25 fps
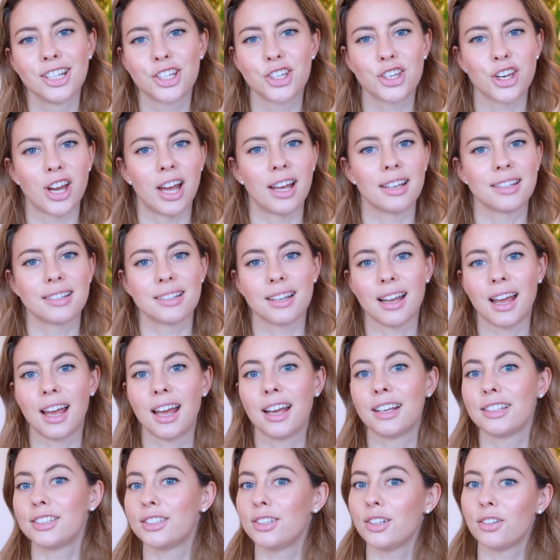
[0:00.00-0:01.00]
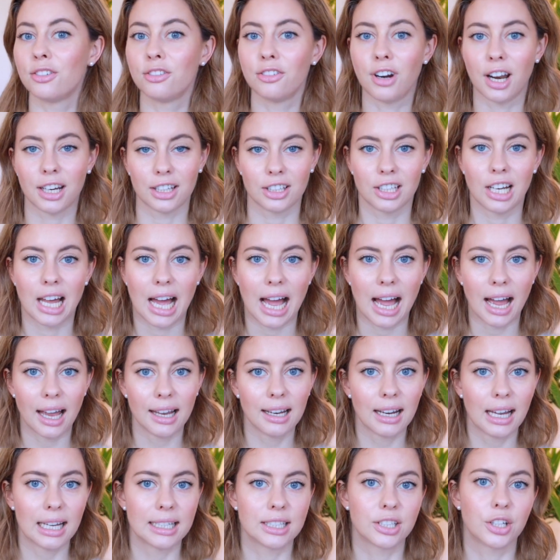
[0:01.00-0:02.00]
just as your regular
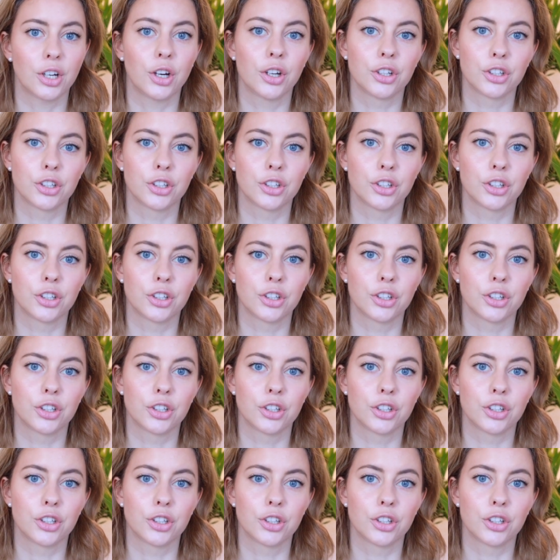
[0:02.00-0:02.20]
highlighter